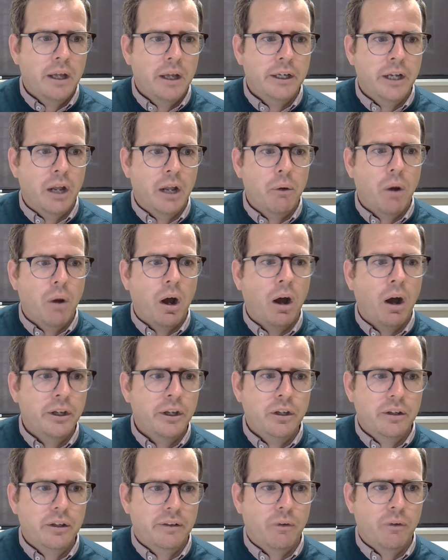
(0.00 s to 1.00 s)
you know are
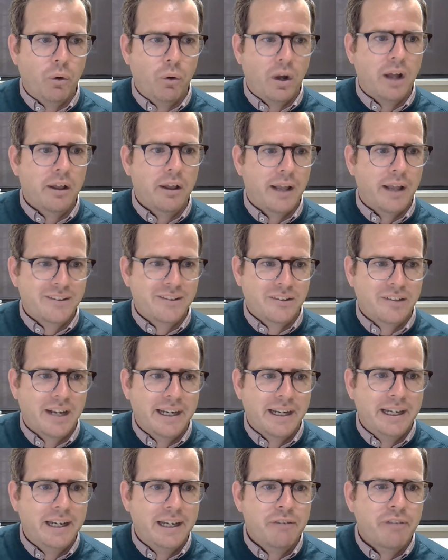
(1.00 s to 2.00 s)
you or
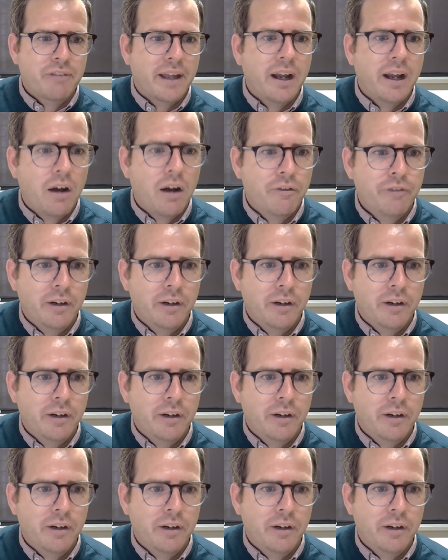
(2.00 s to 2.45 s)
ascertaining if they are